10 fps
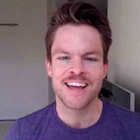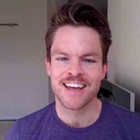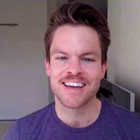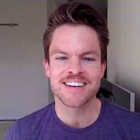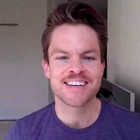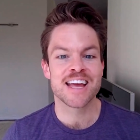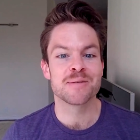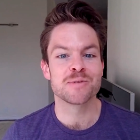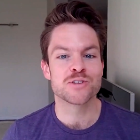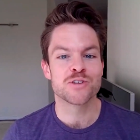and
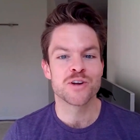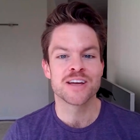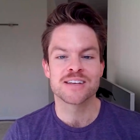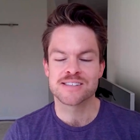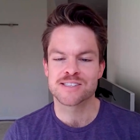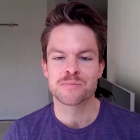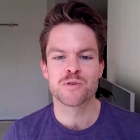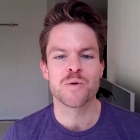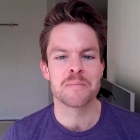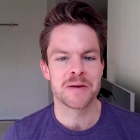able to create a
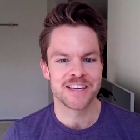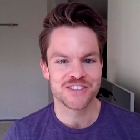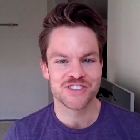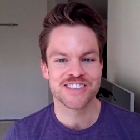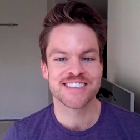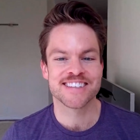simple web page.